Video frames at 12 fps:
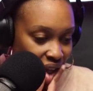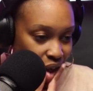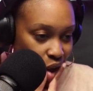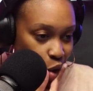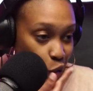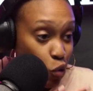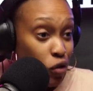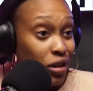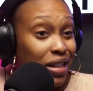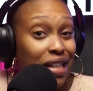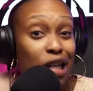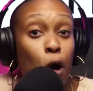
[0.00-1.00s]

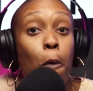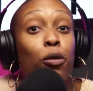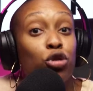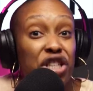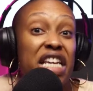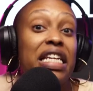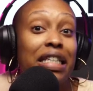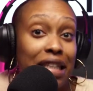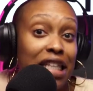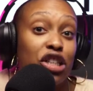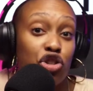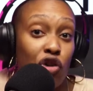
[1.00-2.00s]
correlating almost anything
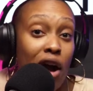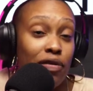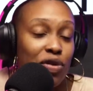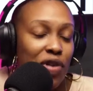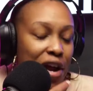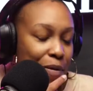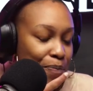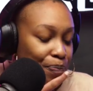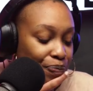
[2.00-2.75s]
to travel, right?